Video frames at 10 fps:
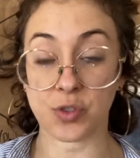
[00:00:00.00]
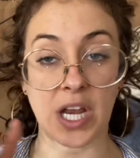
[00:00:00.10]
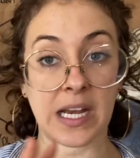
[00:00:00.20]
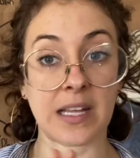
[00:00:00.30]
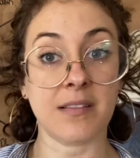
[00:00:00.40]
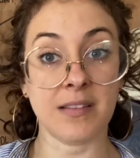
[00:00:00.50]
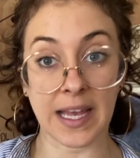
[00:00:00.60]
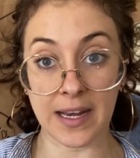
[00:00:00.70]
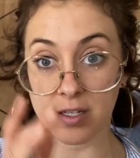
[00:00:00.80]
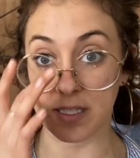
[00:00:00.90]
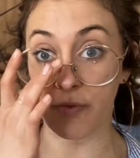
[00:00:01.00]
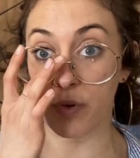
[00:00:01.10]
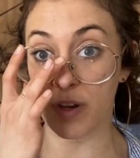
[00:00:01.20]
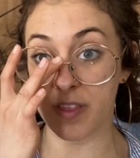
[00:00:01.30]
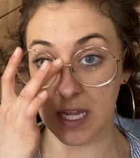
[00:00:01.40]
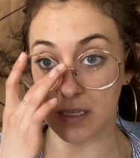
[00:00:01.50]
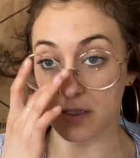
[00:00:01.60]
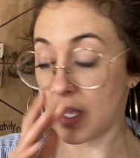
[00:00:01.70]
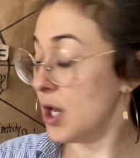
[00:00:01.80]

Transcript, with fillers: shining a light on different things.